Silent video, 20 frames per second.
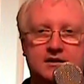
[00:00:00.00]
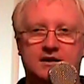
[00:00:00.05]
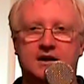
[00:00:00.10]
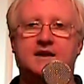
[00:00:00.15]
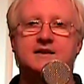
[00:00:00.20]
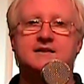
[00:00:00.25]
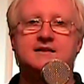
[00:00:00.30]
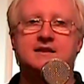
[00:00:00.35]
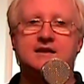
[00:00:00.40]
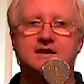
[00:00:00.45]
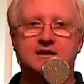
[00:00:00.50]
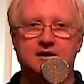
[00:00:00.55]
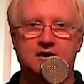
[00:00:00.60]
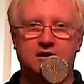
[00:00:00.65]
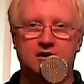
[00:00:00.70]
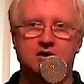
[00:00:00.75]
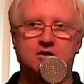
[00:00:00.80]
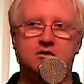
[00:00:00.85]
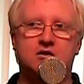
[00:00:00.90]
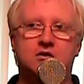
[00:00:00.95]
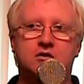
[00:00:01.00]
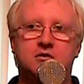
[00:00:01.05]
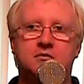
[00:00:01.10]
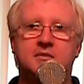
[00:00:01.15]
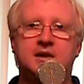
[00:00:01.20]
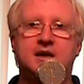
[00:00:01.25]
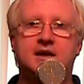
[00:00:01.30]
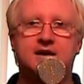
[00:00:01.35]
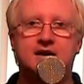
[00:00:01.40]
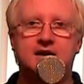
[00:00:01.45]
I sing a lot on
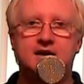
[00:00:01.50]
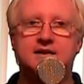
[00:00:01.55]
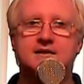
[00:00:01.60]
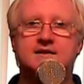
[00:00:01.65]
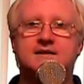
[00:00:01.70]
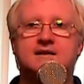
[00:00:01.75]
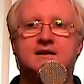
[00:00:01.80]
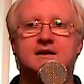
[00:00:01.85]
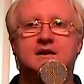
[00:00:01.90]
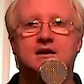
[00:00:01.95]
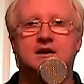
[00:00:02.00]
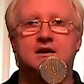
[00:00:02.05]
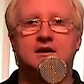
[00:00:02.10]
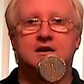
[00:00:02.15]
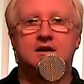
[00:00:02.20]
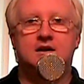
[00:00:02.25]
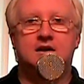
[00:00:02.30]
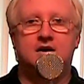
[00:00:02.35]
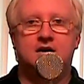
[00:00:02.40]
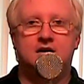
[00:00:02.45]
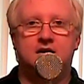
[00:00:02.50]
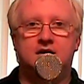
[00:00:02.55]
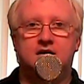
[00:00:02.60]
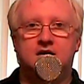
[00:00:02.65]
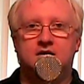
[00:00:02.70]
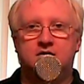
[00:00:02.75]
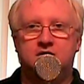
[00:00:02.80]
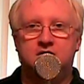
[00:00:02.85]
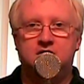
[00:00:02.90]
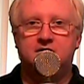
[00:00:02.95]
Mackies
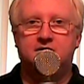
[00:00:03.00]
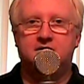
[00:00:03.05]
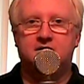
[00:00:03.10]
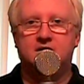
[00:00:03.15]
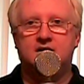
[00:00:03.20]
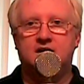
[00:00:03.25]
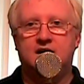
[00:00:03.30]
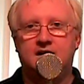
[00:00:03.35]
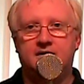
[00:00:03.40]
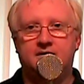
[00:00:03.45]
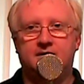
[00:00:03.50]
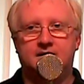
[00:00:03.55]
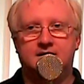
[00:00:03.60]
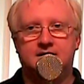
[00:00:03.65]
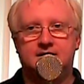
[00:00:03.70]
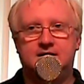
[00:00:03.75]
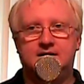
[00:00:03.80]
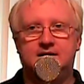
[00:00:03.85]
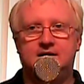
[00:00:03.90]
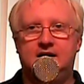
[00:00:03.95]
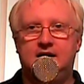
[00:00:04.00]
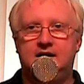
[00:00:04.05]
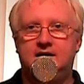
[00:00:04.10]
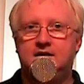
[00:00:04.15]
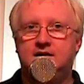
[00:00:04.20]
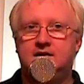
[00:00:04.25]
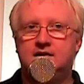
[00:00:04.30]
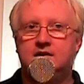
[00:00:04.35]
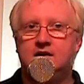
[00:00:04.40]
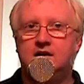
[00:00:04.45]
on different events. I
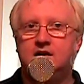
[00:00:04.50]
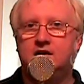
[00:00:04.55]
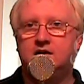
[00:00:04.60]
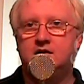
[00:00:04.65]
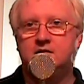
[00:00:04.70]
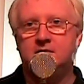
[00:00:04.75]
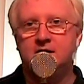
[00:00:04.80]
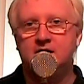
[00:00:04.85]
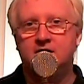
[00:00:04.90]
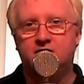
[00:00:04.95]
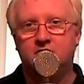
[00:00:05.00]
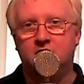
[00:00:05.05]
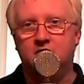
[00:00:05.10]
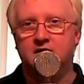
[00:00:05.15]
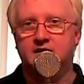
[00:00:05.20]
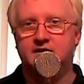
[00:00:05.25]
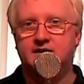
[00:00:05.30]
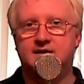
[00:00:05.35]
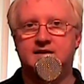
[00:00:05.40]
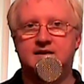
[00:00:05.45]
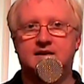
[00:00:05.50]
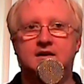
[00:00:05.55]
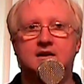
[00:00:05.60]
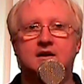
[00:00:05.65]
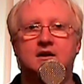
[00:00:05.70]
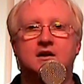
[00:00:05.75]
didn't hurt my voice.